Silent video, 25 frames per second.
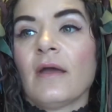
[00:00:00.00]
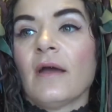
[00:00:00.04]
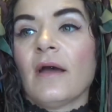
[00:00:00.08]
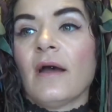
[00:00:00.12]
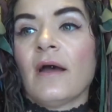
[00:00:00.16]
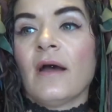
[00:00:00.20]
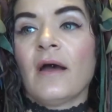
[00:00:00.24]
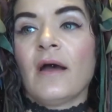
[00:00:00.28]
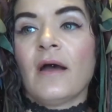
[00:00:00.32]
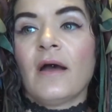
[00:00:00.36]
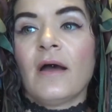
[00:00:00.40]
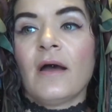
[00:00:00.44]

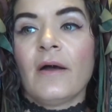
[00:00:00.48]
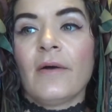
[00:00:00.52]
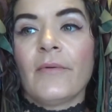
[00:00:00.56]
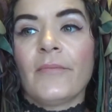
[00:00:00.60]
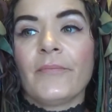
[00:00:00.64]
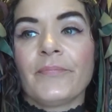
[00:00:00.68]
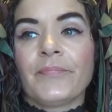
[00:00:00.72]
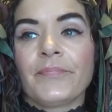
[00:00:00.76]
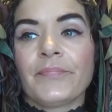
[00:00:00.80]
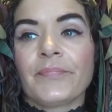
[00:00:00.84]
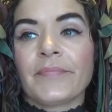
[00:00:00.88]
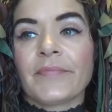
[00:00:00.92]

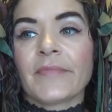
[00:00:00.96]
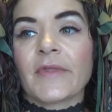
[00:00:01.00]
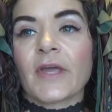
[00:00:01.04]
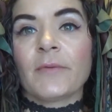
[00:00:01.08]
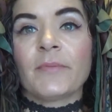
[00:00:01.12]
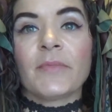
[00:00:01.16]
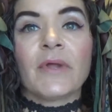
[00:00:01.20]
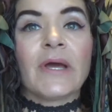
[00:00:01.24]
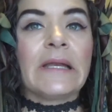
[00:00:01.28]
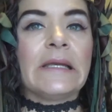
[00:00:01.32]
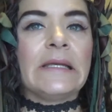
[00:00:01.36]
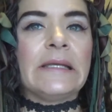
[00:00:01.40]

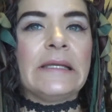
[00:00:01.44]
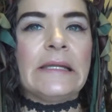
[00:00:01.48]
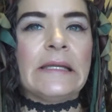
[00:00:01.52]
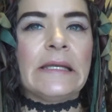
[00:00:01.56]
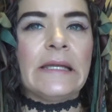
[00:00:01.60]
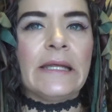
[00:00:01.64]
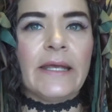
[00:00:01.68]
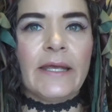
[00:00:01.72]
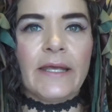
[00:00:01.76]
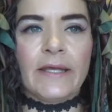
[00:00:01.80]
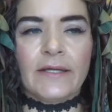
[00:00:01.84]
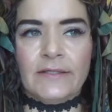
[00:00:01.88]
I'm not
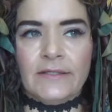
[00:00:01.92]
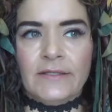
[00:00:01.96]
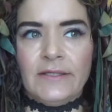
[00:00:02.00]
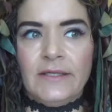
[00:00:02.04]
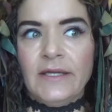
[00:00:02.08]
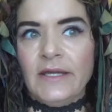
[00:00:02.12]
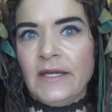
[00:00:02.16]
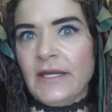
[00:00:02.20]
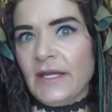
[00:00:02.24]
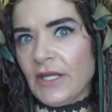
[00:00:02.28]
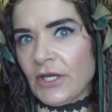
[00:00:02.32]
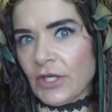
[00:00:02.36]
needy
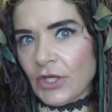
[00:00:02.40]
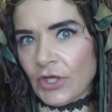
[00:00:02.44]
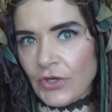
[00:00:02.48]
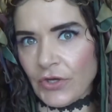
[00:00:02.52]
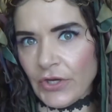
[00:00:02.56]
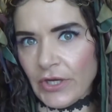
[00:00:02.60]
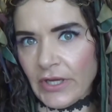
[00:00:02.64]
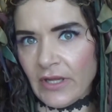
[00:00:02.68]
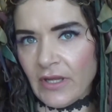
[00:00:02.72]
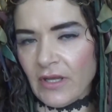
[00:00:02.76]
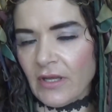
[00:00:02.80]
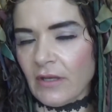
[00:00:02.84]
and
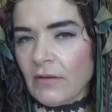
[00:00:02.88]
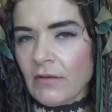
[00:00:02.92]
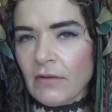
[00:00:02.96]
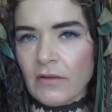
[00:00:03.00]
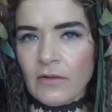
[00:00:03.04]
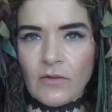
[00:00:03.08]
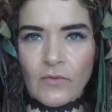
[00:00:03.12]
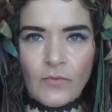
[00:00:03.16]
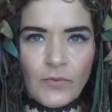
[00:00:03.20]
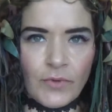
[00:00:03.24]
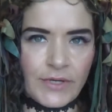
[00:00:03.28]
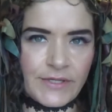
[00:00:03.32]
greedy.
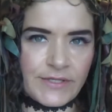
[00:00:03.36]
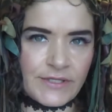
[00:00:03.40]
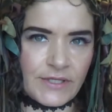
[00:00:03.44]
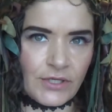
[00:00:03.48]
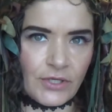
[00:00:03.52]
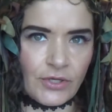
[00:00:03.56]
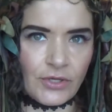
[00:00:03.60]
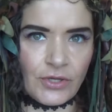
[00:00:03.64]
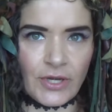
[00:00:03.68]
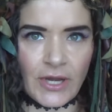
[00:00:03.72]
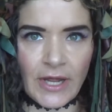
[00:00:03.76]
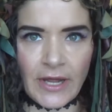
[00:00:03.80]
The worst thing
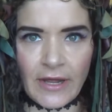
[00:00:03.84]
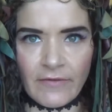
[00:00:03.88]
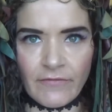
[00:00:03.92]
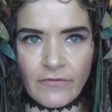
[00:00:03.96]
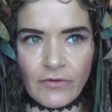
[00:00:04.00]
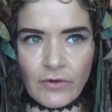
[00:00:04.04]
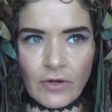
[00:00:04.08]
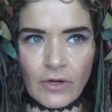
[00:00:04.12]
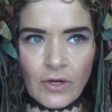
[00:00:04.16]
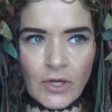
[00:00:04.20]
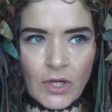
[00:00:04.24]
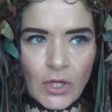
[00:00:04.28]
you could
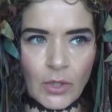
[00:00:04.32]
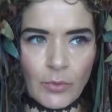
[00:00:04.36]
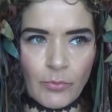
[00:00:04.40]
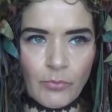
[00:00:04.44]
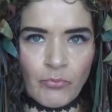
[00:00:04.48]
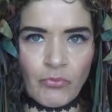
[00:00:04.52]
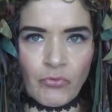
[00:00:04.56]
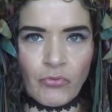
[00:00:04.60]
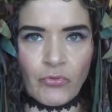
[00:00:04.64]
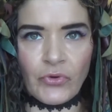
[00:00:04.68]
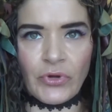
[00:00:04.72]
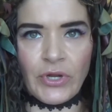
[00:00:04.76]
ever
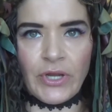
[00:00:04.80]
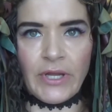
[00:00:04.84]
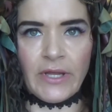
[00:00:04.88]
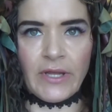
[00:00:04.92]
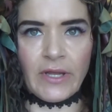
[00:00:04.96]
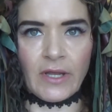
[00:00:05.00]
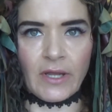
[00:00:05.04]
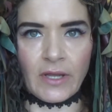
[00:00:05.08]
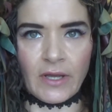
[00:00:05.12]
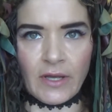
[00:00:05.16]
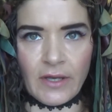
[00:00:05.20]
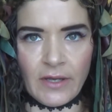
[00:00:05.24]

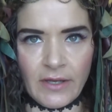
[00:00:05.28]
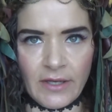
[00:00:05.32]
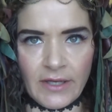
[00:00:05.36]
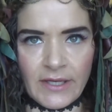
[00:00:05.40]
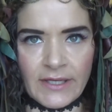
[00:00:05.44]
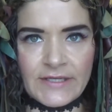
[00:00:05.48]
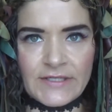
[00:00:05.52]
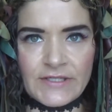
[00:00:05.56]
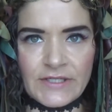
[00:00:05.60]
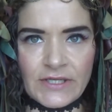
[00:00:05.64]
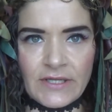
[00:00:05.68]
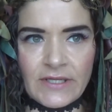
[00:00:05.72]
bring
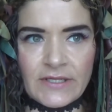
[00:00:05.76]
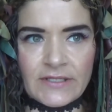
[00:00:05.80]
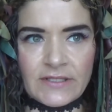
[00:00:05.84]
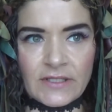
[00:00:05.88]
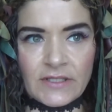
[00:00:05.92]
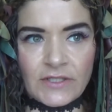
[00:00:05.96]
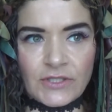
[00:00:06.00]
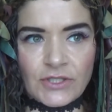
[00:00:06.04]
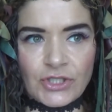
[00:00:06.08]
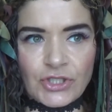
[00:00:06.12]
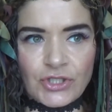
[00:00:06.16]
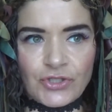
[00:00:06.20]
into this
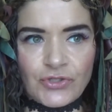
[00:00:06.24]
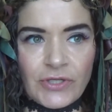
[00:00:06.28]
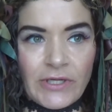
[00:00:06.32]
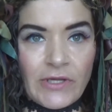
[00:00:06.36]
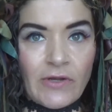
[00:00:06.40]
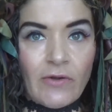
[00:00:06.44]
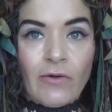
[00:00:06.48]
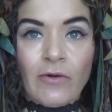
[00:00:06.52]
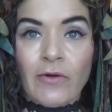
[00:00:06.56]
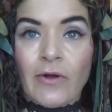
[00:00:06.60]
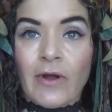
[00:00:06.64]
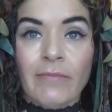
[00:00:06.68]
industry,
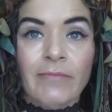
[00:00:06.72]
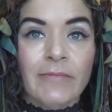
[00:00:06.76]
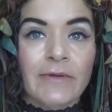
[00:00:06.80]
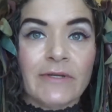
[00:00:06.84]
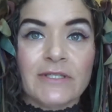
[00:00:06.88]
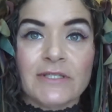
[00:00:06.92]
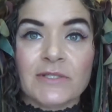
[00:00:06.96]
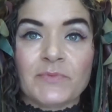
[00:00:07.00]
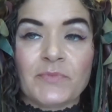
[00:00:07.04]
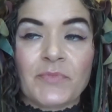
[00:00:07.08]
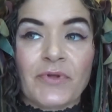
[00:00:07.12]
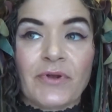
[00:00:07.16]
or I'm going to
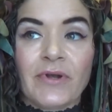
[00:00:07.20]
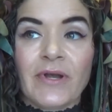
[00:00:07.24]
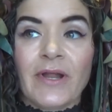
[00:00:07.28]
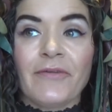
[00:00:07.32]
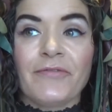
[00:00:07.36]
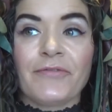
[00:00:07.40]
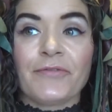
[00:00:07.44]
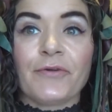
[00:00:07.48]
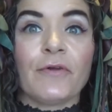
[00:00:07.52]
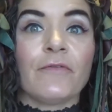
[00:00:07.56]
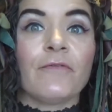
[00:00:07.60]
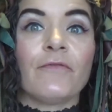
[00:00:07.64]
just put it
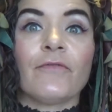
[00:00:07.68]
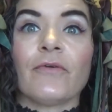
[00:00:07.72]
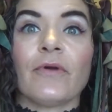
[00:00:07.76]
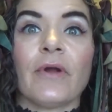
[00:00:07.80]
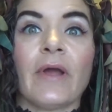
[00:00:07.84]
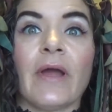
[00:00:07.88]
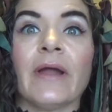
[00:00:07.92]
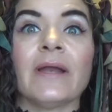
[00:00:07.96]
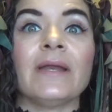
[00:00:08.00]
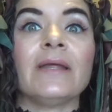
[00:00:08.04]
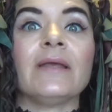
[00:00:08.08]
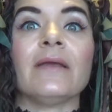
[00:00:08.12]
out there for
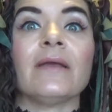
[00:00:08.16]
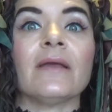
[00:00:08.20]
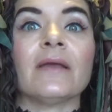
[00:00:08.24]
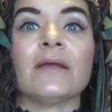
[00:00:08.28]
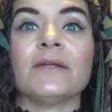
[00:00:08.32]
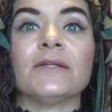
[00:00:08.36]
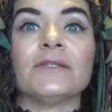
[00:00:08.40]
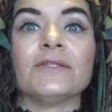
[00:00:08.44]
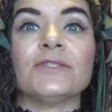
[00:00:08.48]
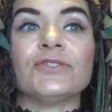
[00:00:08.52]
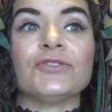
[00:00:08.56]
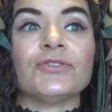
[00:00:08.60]
any
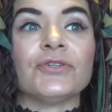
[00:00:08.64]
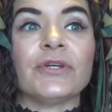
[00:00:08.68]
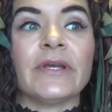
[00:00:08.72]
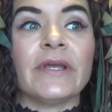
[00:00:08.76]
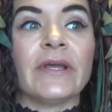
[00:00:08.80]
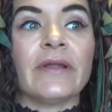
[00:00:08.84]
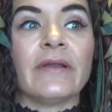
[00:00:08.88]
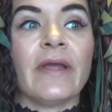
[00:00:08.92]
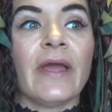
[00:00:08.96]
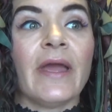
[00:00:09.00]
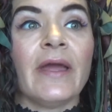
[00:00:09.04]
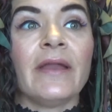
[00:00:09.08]
industry
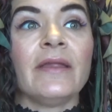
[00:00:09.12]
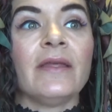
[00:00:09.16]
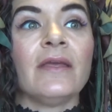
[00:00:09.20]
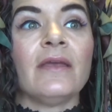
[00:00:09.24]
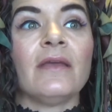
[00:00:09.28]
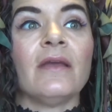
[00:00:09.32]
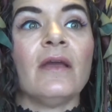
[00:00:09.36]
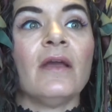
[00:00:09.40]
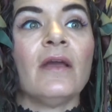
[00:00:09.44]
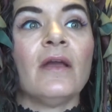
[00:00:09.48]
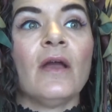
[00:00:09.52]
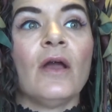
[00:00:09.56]
in
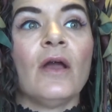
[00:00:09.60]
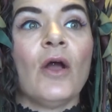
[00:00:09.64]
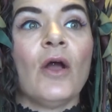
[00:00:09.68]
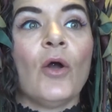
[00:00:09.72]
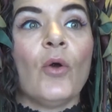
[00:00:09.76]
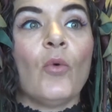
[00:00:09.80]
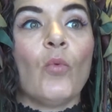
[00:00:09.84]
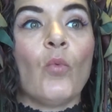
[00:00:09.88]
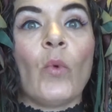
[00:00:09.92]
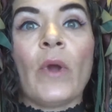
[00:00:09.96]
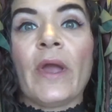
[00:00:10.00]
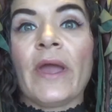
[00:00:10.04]
any
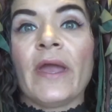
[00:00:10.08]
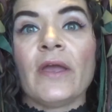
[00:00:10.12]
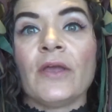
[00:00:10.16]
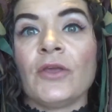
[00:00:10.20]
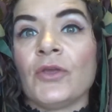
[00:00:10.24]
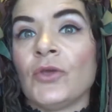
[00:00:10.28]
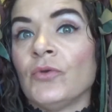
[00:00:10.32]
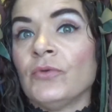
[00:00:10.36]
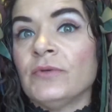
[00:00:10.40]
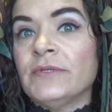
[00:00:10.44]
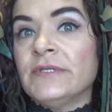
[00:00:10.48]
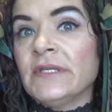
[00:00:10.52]
way
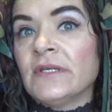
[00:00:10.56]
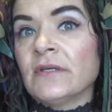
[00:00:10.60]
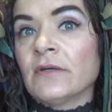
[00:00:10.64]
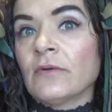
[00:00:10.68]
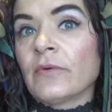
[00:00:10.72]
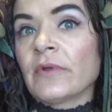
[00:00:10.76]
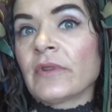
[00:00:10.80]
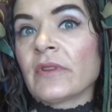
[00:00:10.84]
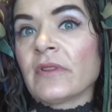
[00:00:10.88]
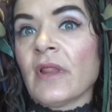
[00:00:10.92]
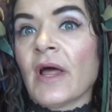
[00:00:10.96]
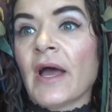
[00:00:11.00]
you deal
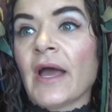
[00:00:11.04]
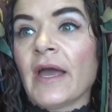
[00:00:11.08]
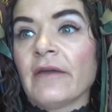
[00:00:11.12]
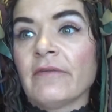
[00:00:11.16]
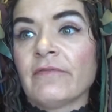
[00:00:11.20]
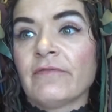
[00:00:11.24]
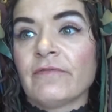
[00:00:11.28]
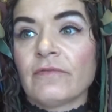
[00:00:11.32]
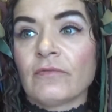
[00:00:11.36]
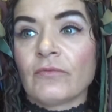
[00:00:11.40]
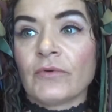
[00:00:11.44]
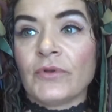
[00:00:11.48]
with
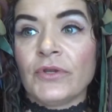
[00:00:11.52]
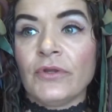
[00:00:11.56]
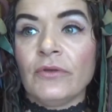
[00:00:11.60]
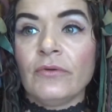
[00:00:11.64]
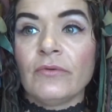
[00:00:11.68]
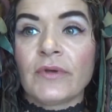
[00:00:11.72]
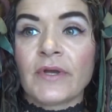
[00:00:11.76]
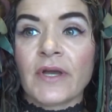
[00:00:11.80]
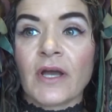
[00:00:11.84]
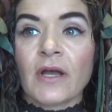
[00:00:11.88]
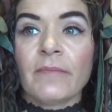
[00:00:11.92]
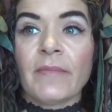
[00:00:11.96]
life. When
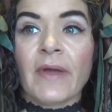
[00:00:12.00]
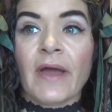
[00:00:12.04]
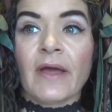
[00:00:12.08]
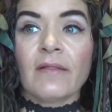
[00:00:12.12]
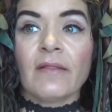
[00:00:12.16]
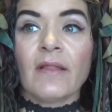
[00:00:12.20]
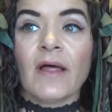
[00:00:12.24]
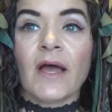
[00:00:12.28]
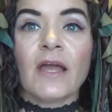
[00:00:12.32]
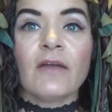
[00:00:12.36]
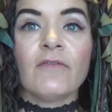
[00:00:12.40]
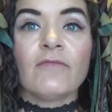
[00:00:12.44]
you come at
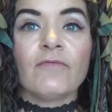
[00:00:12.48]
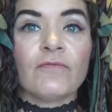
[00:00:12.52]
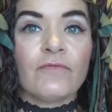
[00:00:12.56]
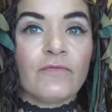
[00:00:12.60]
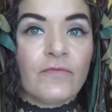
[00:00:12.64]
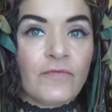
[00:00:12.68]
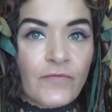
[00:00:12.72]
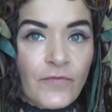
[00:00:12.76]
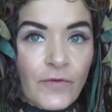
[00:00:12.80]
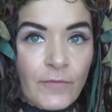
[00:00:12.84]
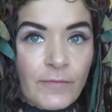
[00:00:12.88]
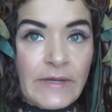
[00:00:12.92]
life
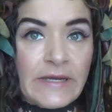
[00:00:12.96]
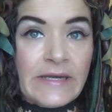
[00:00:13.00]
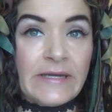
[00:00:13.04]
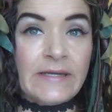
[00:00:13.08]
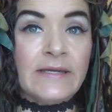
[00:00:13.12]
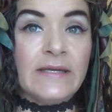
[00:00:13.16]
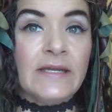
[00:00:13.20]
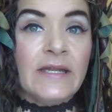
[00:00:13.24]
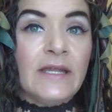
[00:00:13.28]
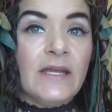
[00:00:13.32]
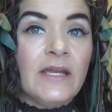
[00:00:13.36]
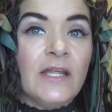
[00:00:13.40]
from a
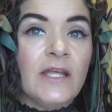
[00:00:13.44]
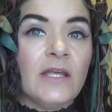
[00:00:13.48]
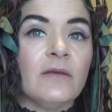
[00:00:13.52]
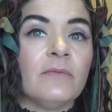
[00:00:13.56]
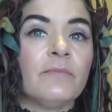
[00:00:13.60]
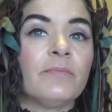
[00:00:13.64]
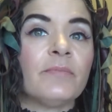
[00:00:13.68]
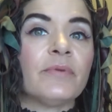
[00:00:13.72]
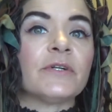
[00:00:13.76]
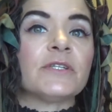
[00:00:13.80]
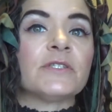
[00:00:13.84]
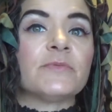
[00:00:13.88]
needy
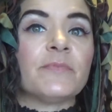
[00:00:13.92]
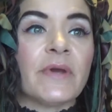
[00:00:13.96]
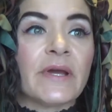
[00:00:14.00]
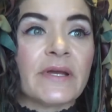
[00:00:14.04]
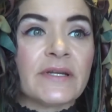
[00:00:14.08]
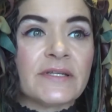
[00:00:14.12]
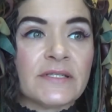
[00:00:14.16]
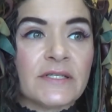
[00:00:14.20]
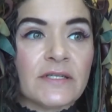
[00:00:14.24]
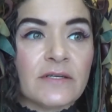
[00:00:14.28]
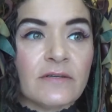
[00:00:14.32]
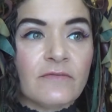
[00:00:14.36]

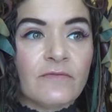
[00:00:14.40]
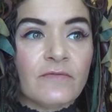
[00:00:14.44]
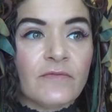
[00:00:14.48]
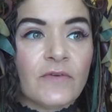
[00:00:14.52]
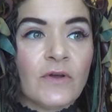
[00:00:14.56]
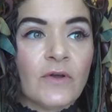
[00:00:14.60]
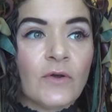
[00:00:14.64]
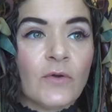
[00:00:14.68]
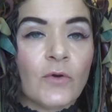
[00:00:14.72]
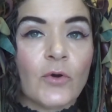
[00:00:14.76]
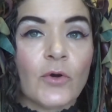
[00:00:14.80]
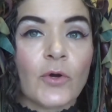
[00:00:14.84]
perspective
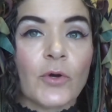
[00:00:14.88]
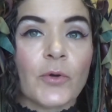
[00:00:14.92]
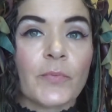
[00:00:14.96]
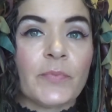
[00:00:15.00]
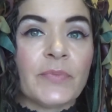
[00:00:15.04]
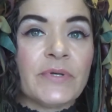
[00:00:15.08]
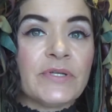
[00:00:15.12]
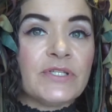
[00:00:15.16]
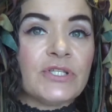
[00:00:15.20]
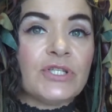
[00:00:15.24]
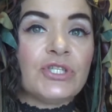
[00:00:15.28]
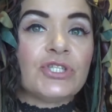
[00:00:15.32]
or
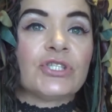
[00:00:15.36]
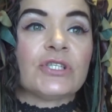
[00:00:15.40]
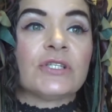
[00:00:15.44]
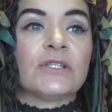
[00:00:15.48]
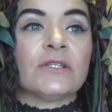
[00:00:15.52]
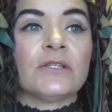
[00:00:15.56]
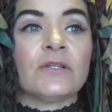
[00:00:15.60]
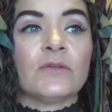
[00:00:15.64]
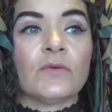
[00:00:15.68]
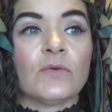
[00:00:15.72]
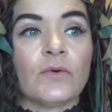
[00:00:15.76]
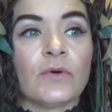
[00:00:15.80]

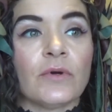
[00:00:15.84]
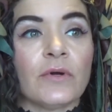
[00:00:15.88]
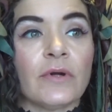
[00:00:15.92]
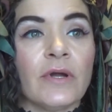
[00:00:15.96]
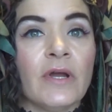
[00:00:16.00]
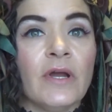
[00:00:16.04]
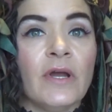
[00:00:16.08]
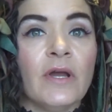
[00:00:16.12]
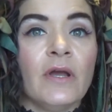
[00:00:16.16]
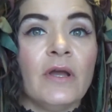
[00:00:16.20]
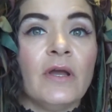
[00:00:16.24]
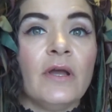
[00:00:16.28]
position
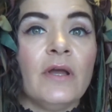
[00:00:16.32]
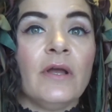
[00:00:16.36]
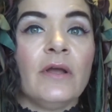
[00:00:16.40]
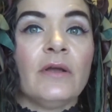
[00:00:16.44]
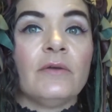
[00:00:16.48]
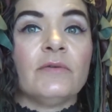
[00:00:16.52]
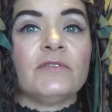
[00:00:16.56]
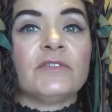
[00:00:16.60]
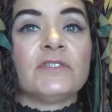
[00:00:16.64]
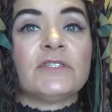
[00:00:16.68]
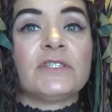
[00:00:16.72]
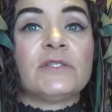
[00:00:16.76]
or
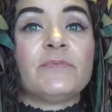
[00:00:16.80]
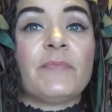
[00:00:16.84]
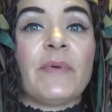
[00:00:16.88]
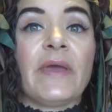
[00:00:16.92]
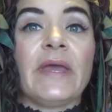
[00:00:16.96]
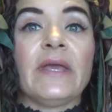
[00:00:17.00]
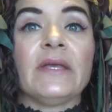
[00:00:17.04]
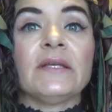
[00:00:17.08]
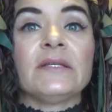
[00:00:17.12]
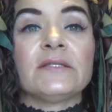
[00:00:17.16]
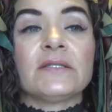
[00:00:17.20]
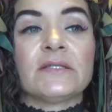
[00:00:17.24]

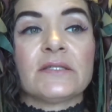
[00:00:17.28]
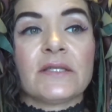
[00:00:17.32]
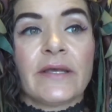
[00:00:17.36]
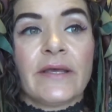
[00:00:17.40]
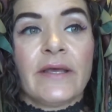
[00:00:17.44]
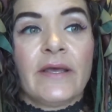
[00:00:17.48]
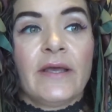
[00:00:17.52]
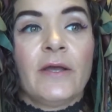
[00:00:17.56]
space,